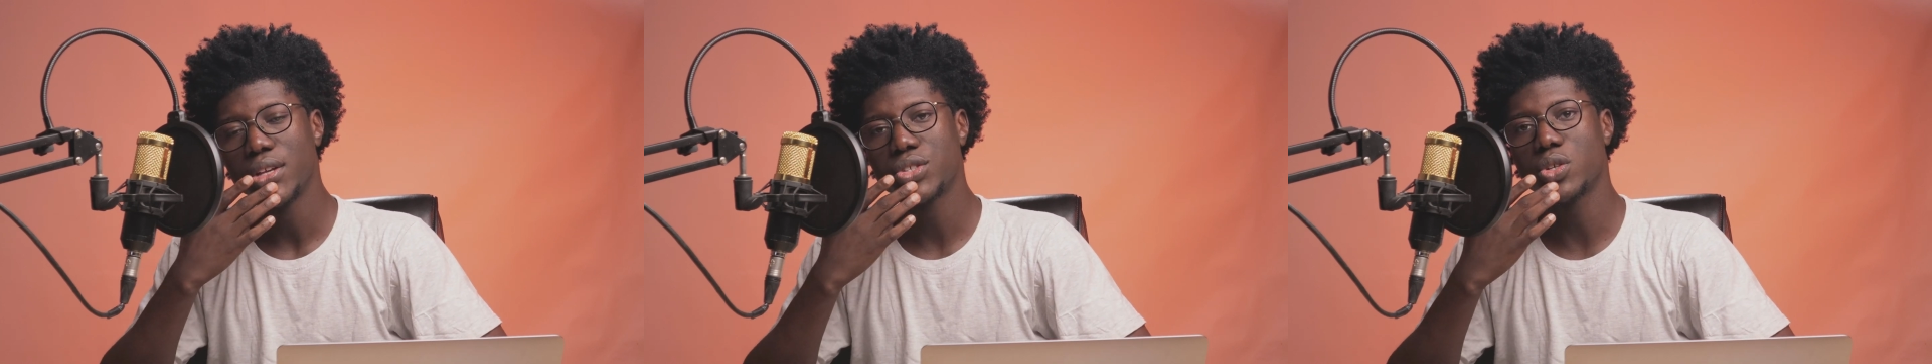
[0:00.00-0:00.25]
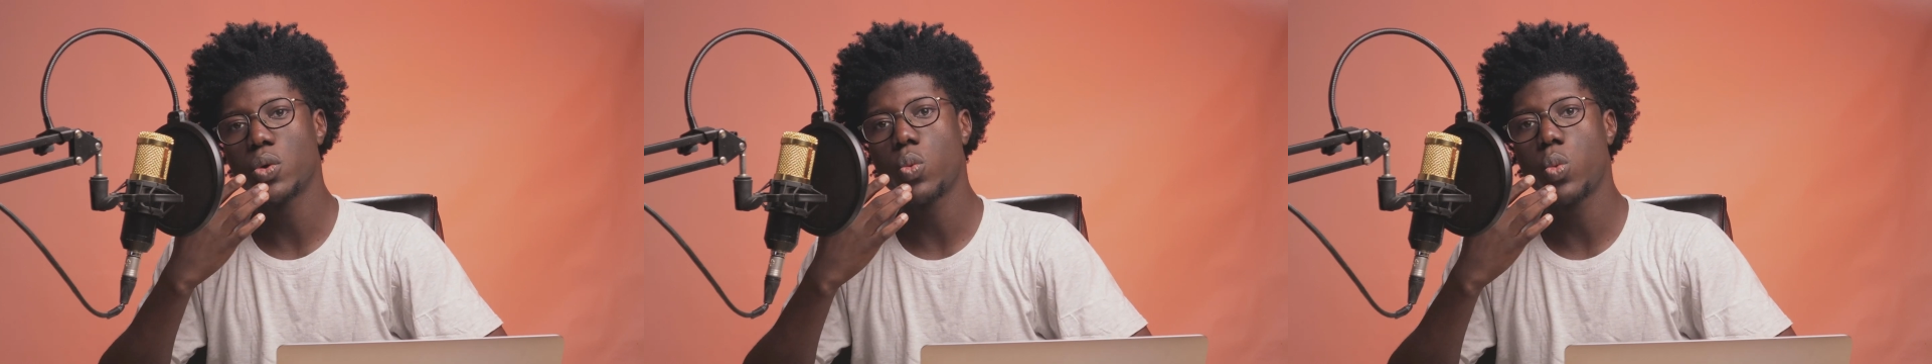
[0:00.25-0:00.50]

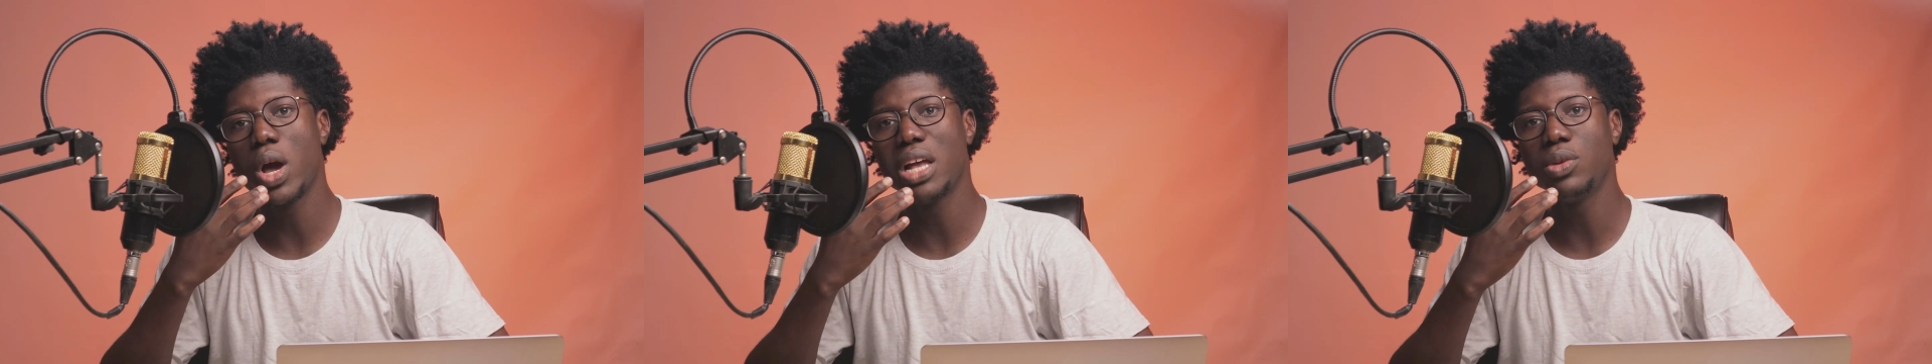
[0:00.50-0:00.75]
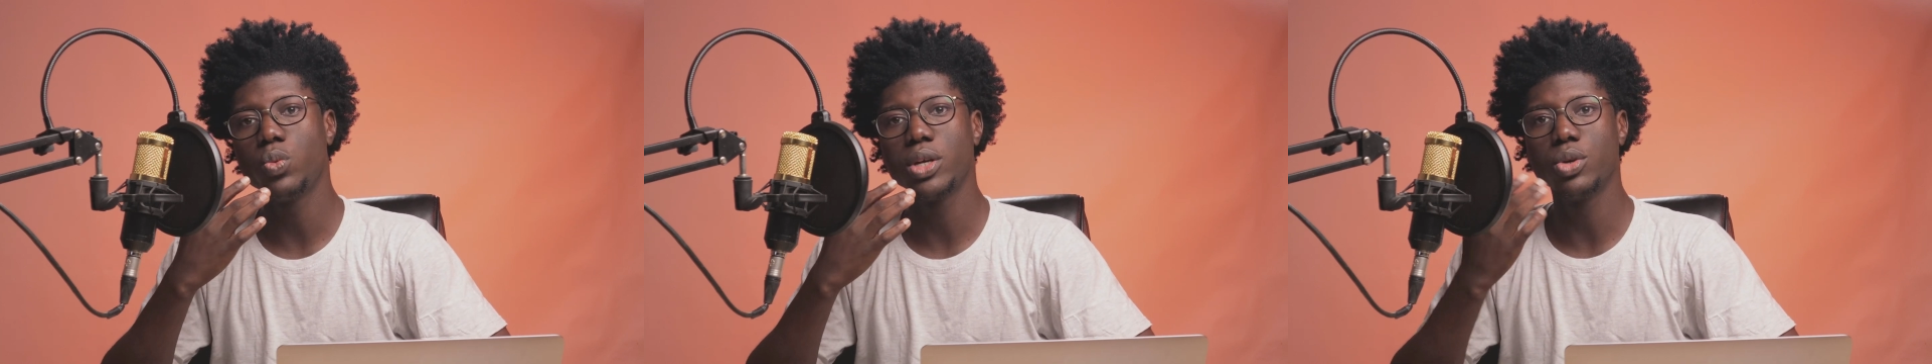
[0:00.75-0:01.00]
So
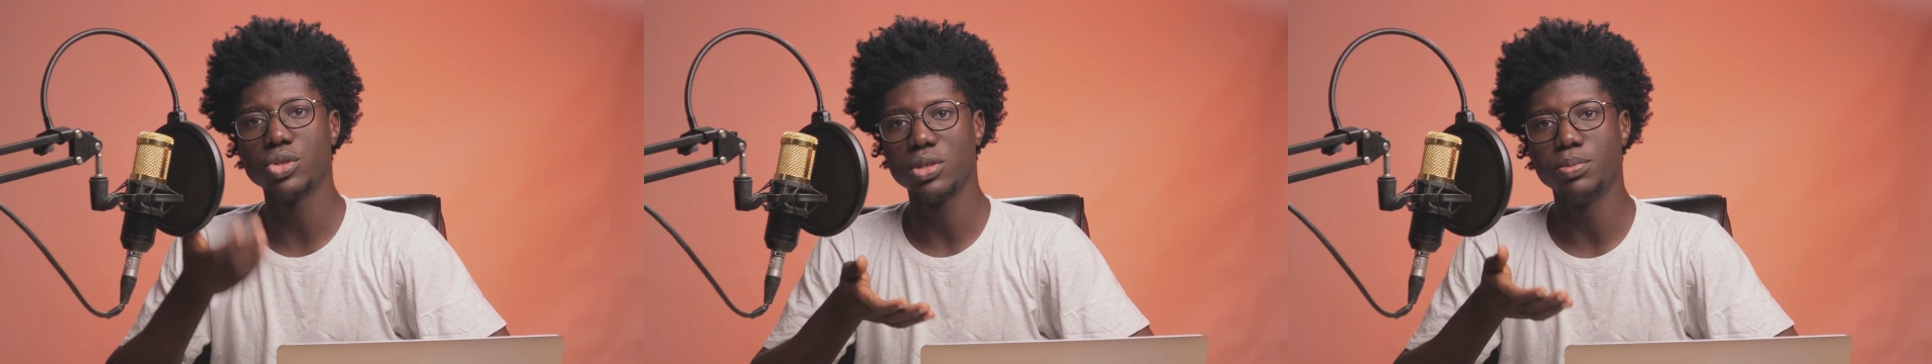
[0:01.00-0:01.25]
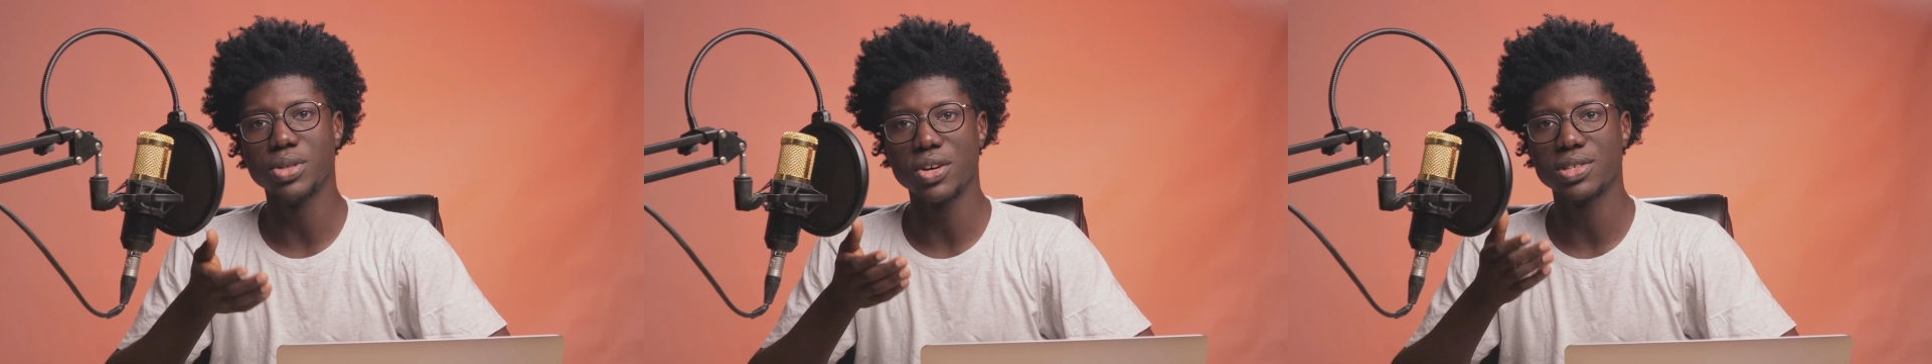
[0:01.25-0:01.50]
when we go to
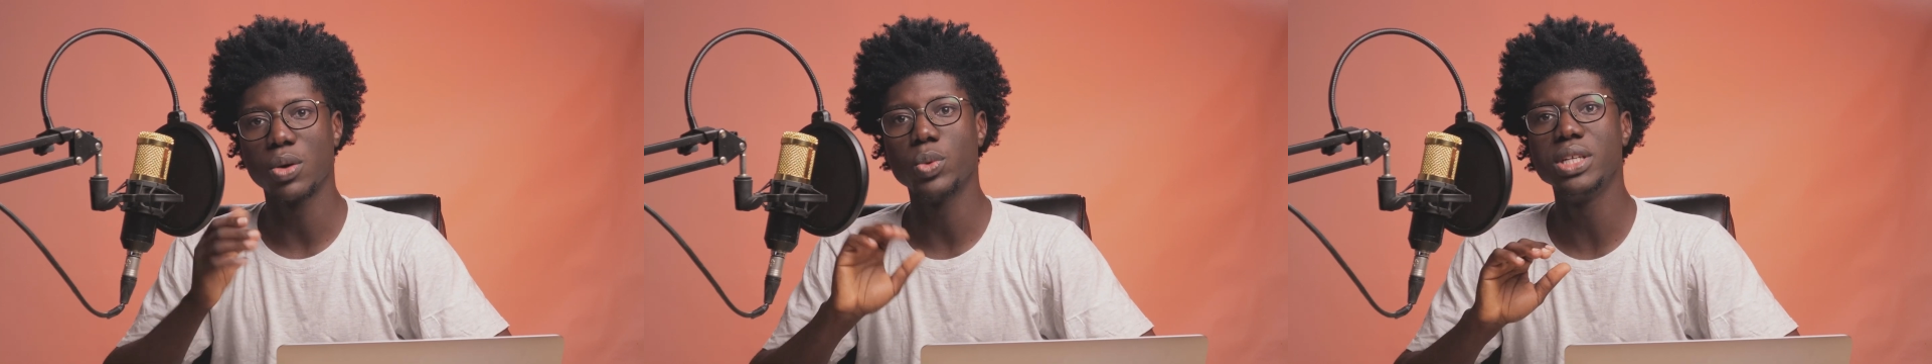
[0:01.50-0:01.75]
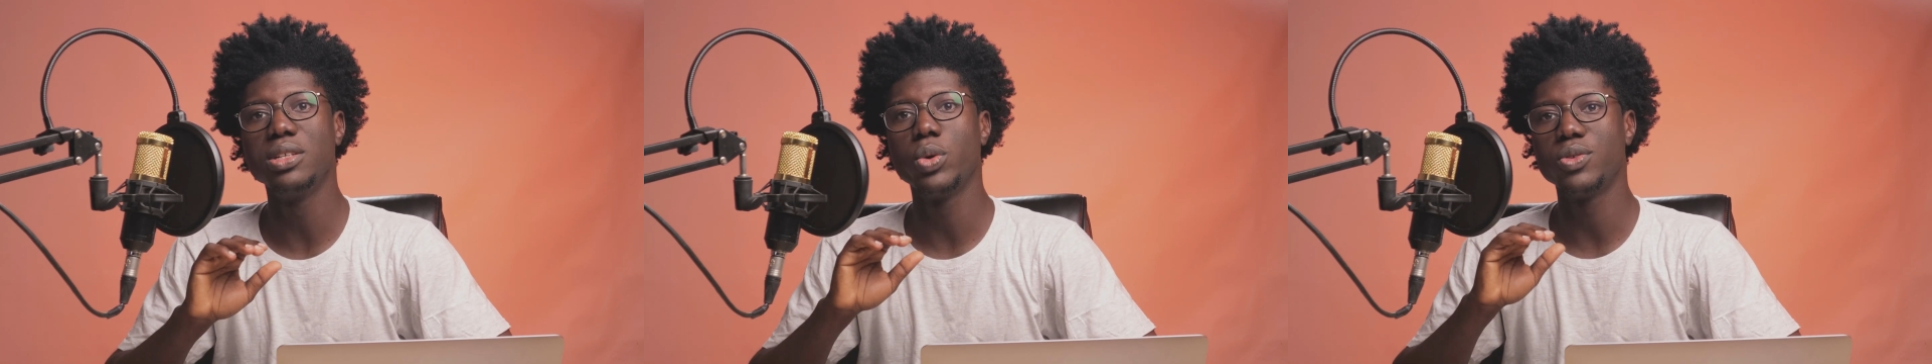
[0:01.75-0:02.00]
the browser, we
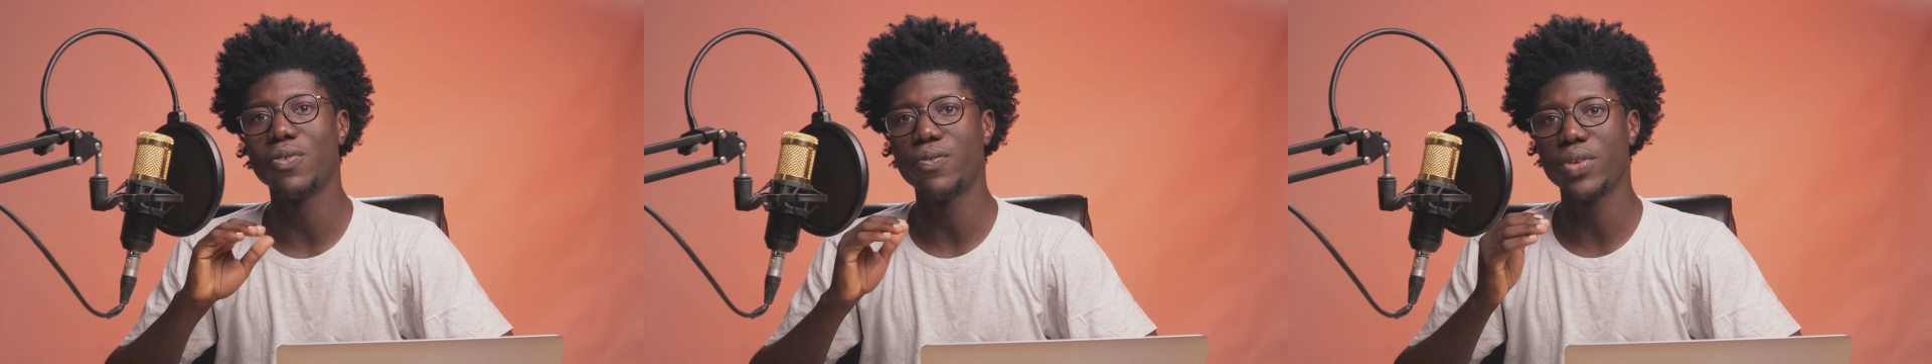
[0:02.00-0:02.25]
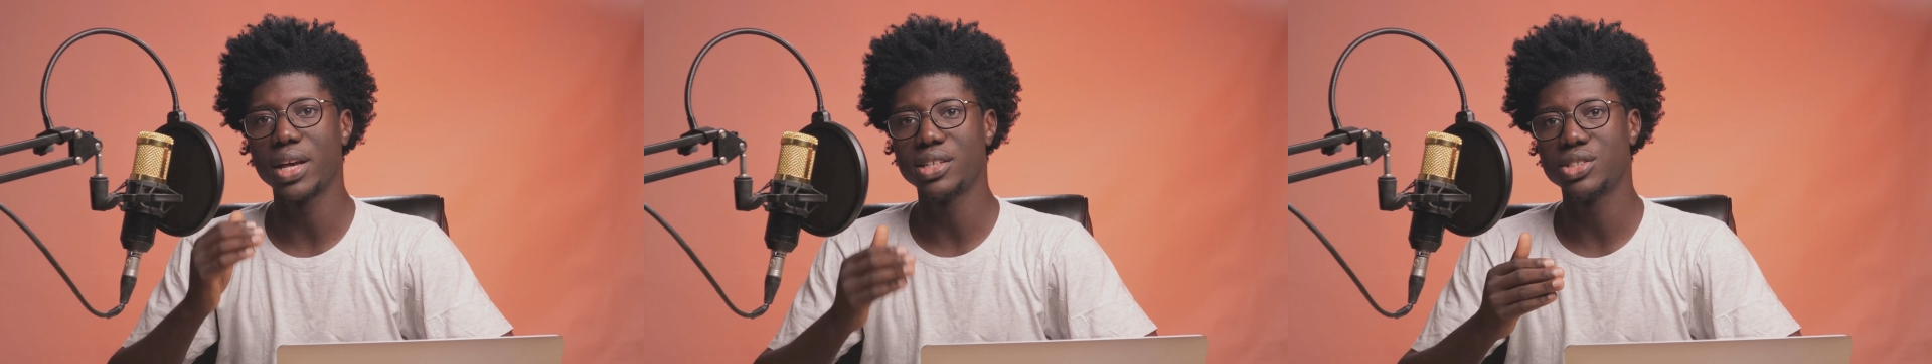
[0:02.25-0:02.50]
need a way to
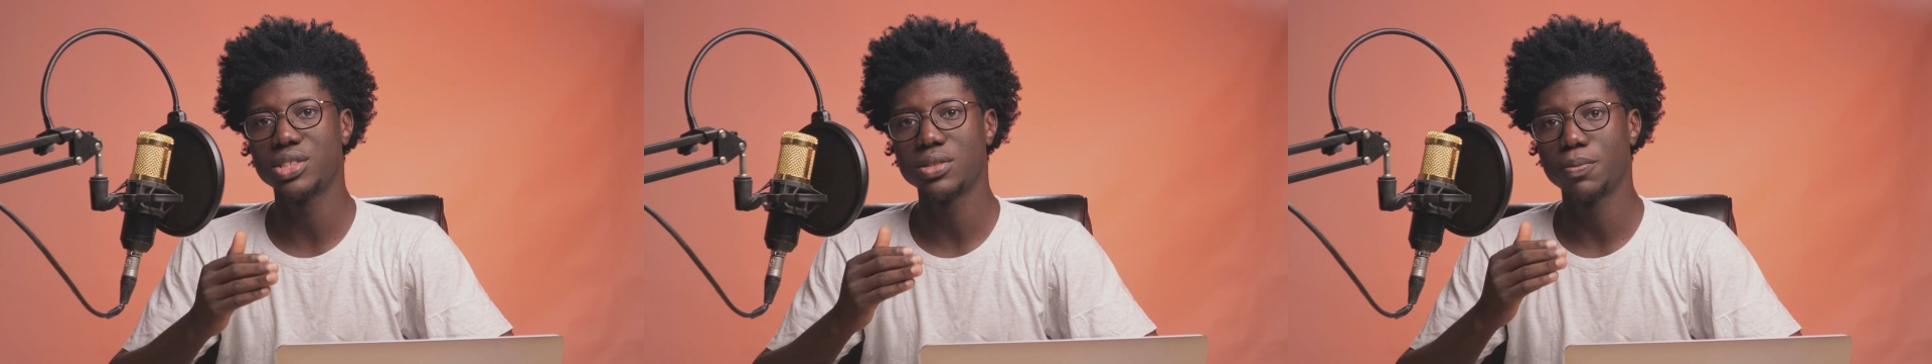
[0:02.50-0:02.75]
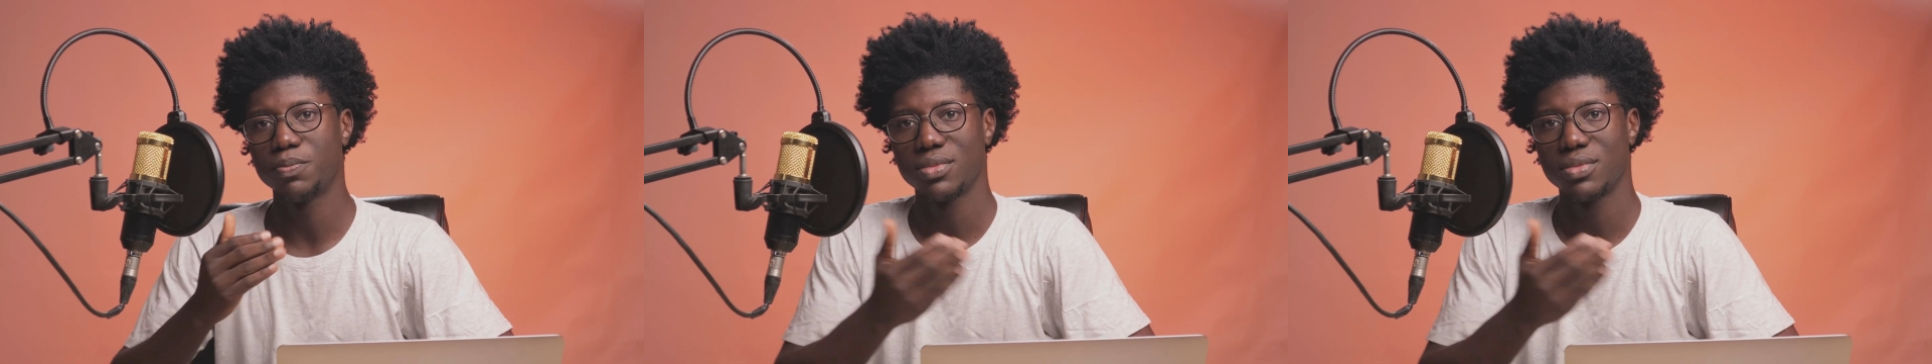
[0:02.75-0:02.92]
fetch